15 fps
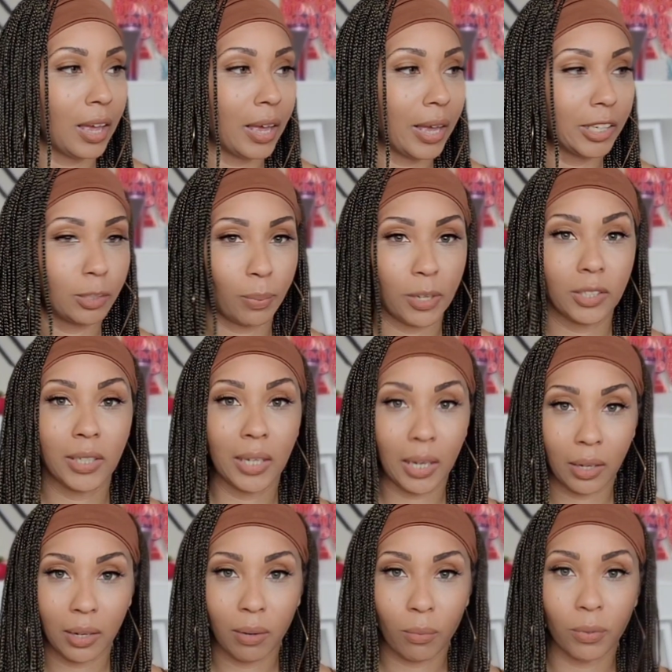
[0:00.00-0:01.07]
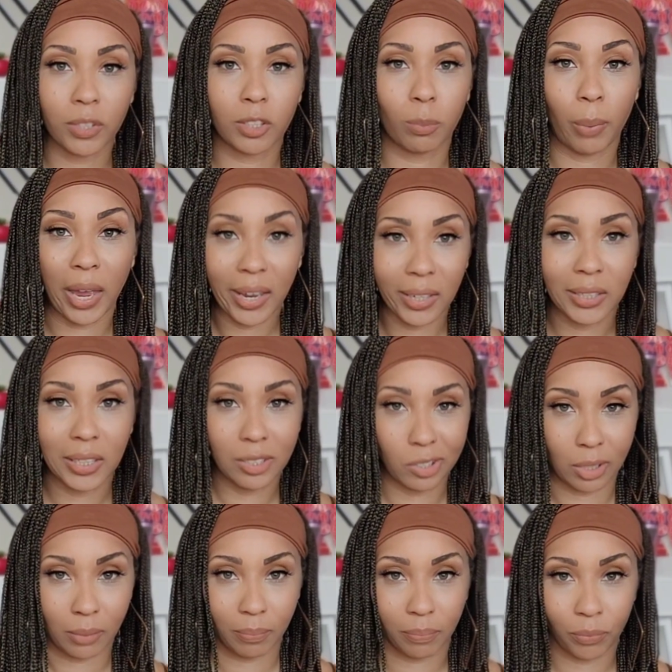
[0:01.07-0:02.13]
especially the little ones, pay
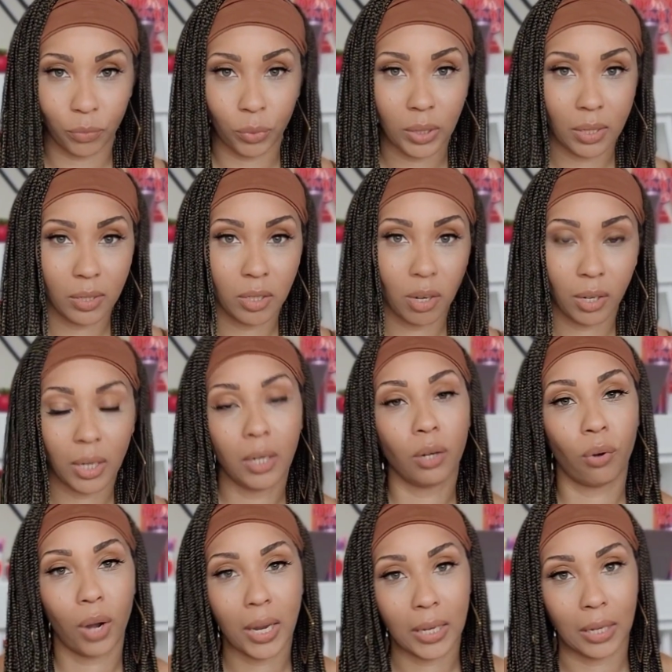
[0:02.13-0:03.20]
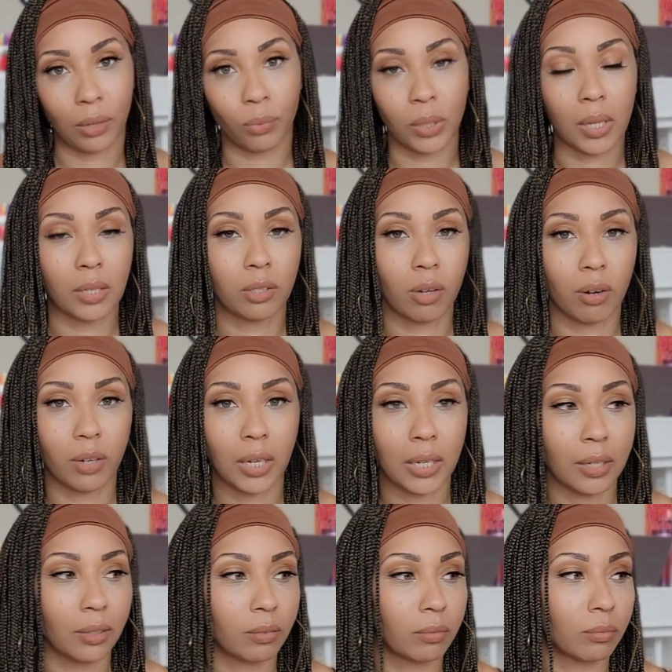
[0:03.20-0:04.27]
attention when they start getting cranky, when they start
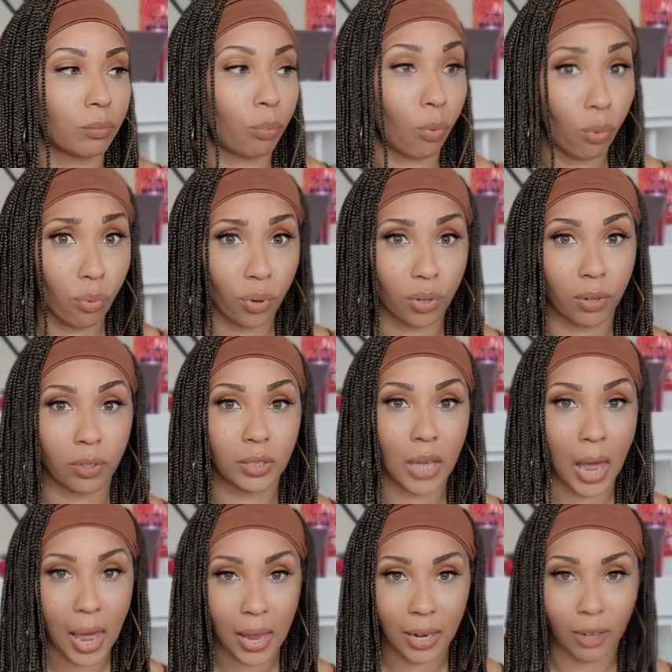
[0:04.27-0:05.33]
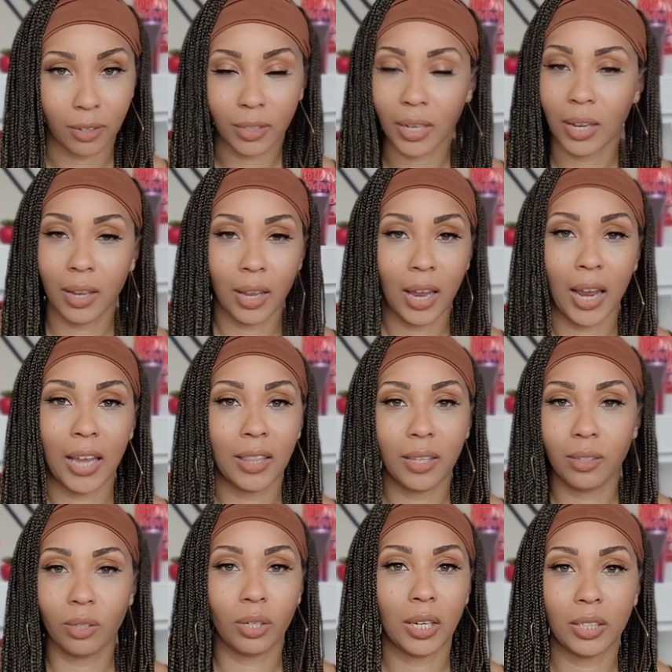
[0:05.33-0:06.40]
getting bored or tired. And
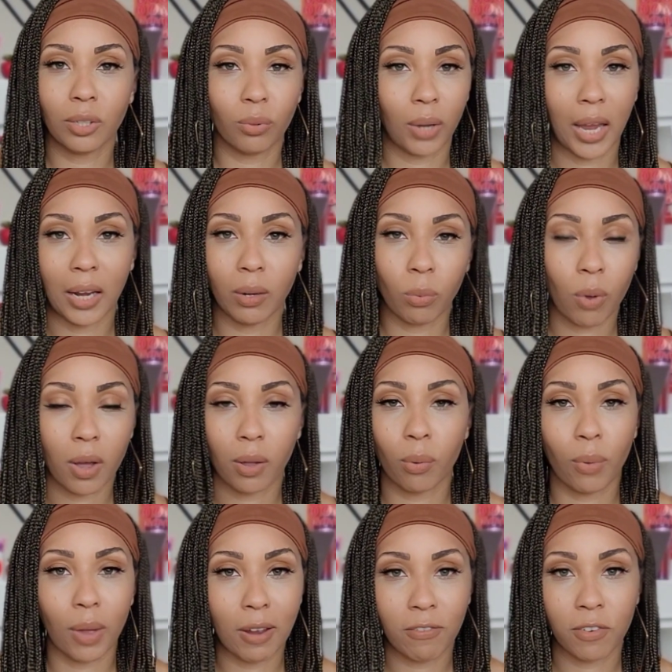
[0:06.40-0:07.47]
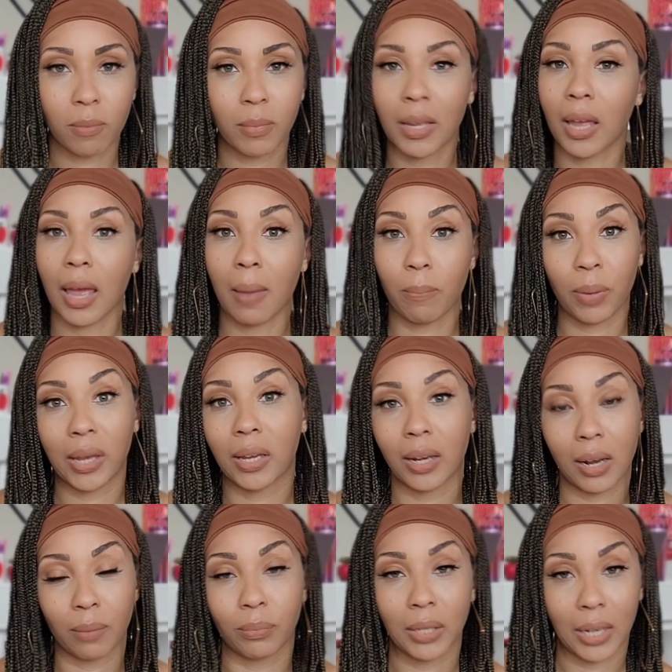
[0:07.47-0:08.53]
then it's okay to walk away from it and pick it
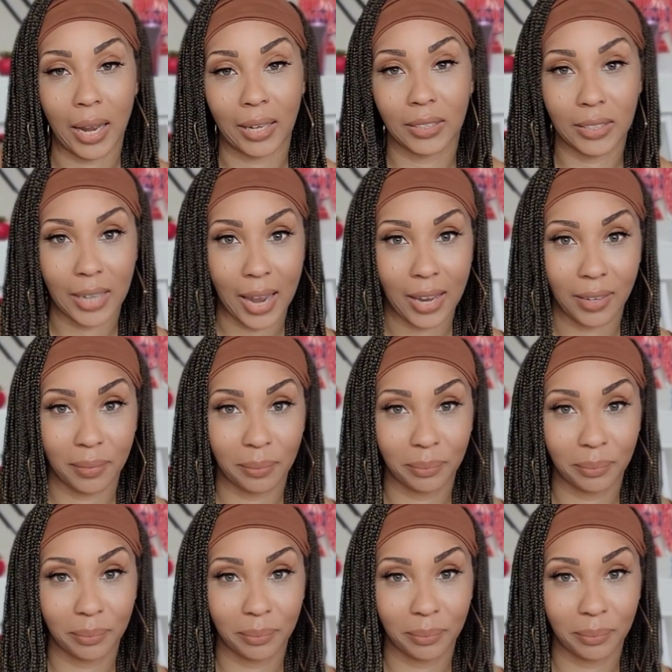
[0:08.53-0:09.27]
up the next day.